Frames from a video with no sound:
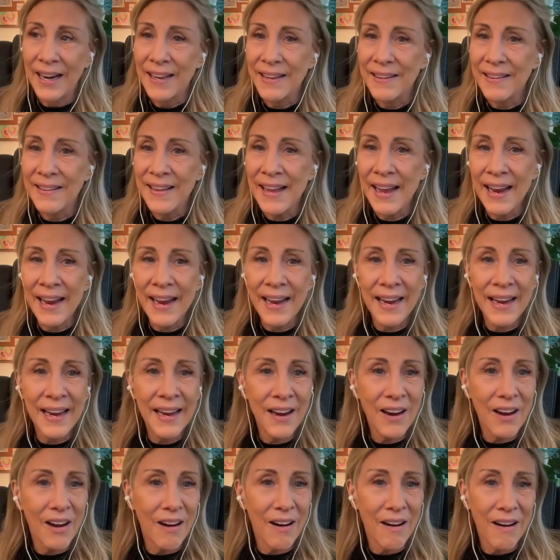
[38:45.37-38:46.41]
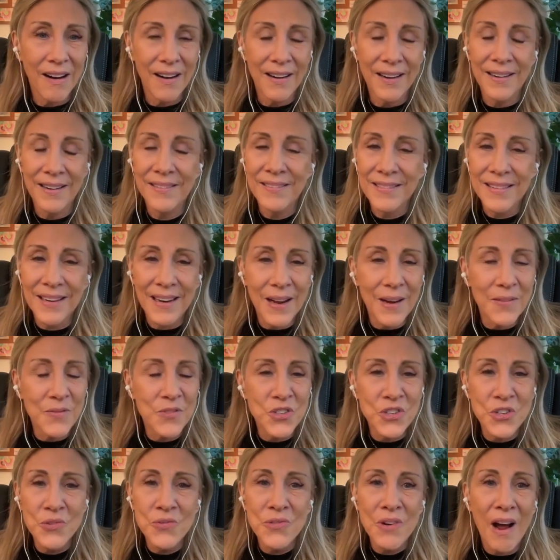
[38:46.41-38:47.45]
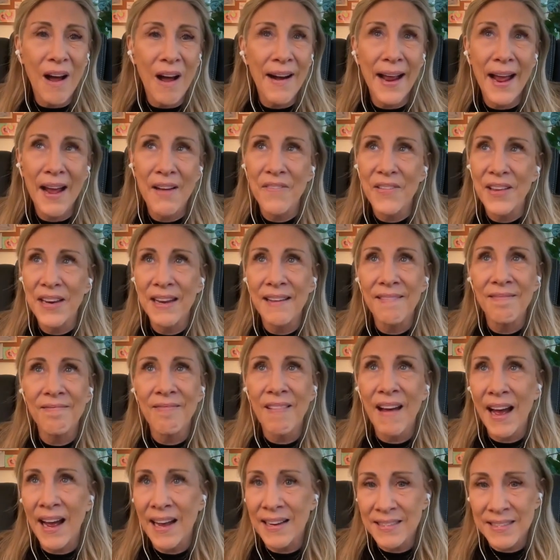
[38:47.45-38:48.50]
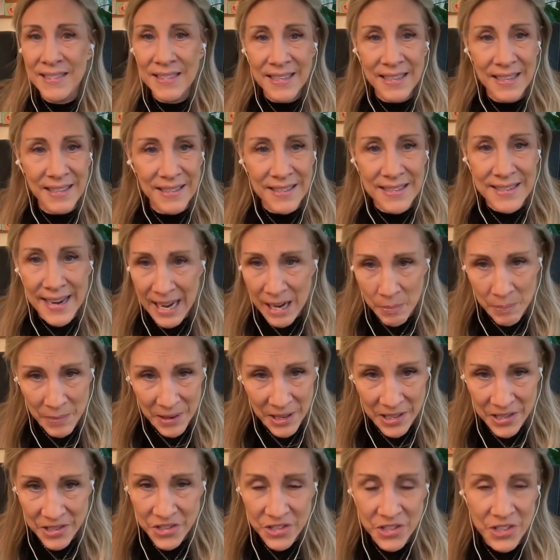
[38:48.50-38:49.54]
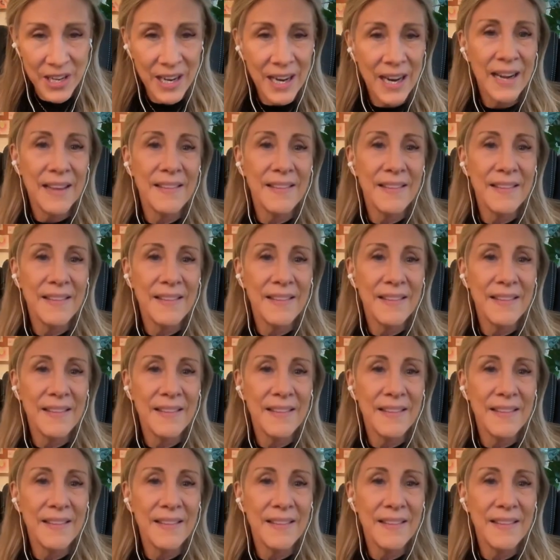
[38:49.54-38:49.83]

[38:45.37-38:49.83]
They do not have any lasting damage.